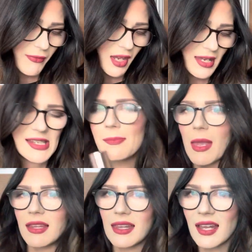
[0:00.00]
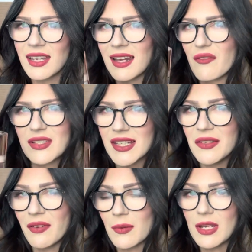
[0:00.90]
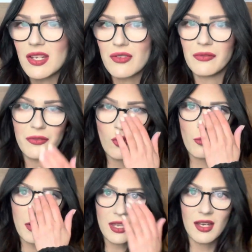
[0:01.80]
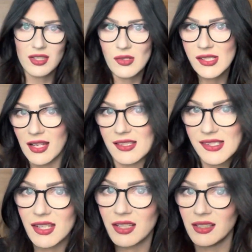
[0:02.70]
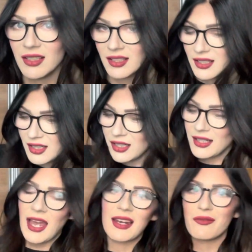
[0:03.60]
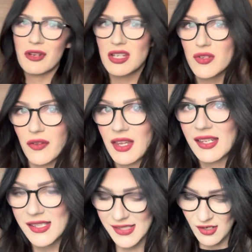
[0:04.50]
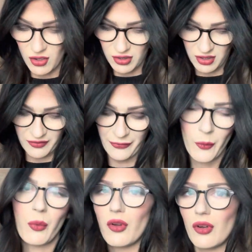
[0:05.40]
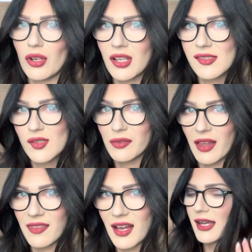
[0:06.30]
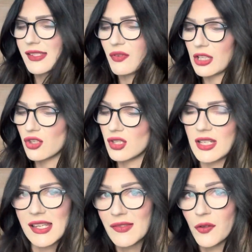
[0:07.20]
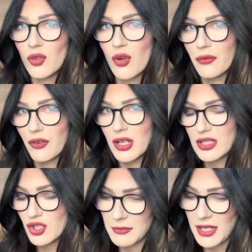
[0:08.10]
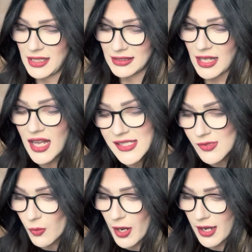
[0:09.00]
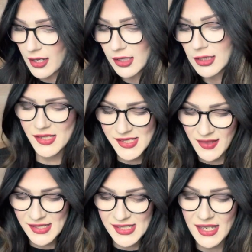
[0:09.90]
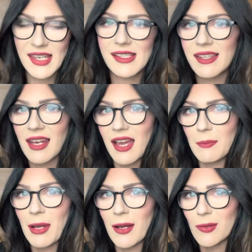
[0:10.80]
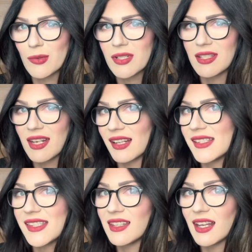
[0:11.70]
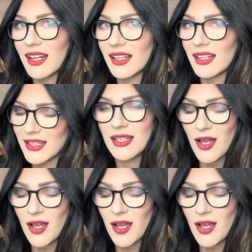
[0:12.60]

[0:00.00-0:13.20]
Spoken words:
It's mainly like an everyday foundation for me. I do tend to kind of reach for this for work and stuff like that. It's really good. It is full coverage. It lasts well. So this is £9.99.